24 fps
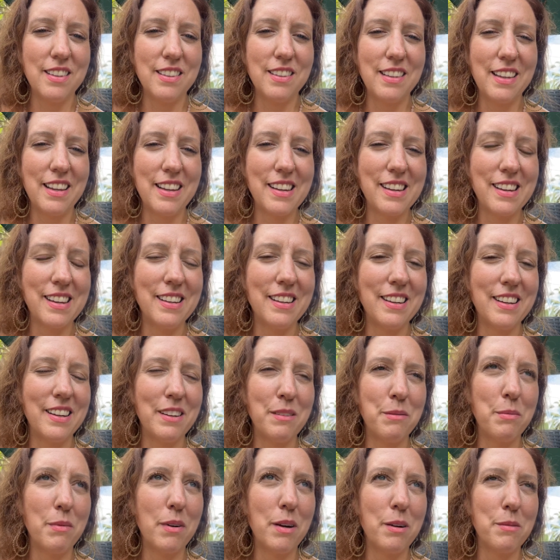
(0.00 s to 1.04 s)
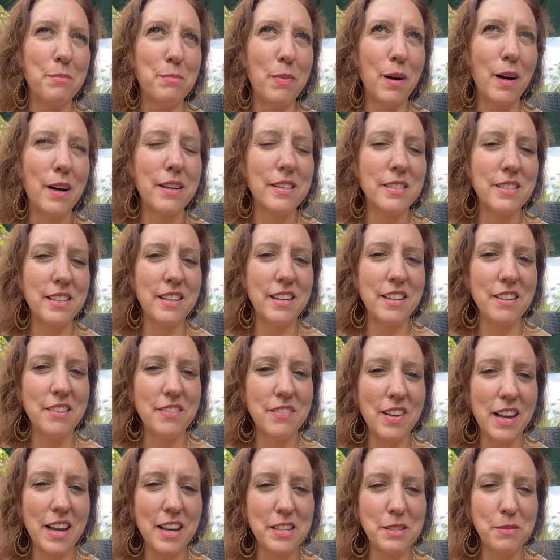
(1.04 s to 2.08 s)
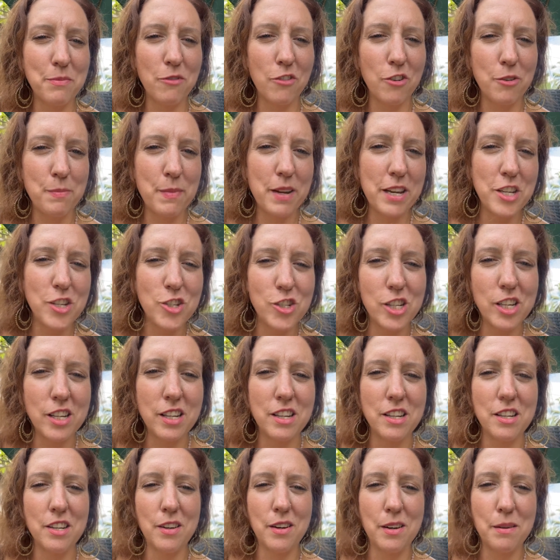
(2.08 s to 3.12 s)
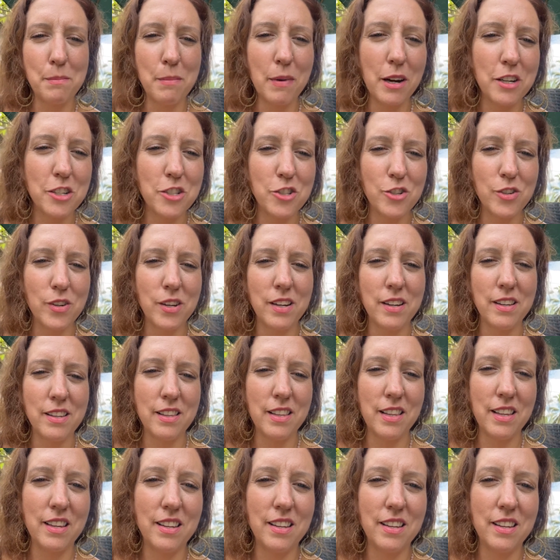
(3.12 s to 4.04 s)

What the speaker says: Like a positive affirmation or a mantra